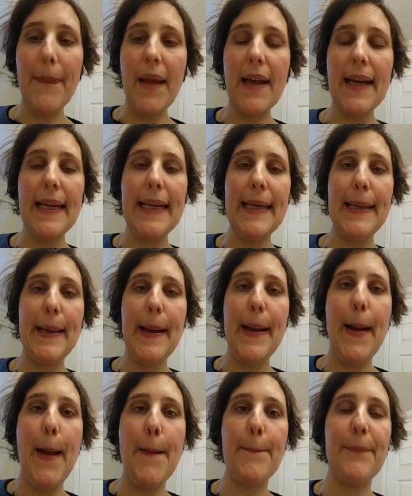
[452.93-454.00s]
Hiya,
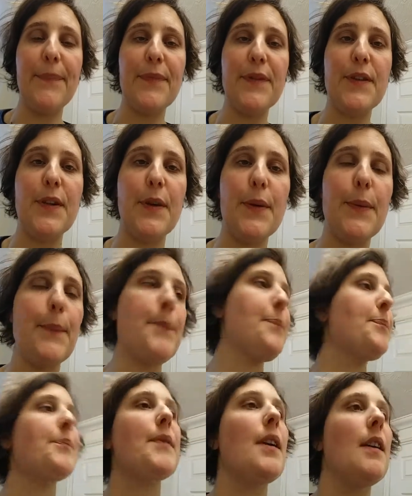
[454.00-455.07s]
so
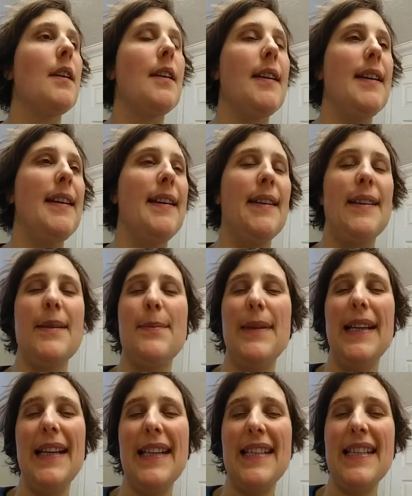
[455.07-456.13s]
it's a bit
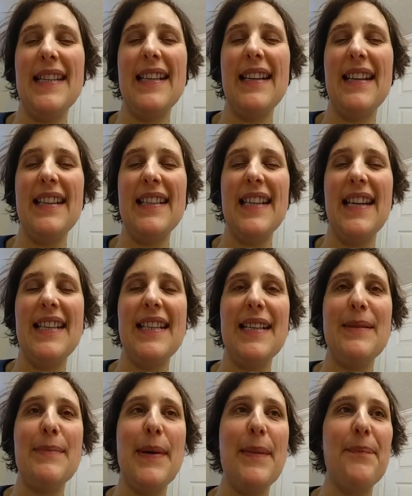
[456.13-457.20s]
later than I intended,
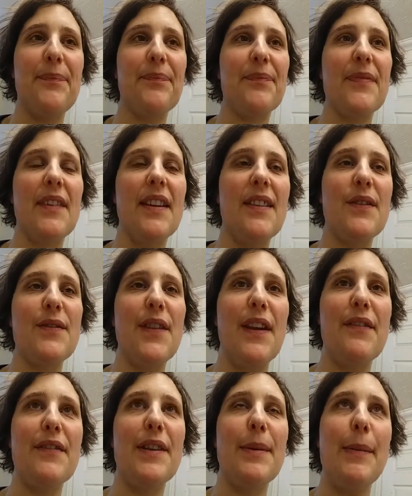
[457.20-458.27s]
but
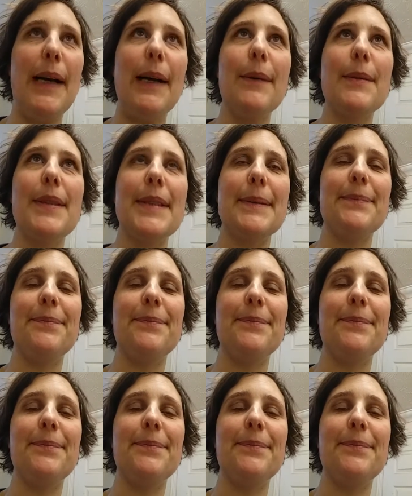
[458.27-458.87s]
faffing about.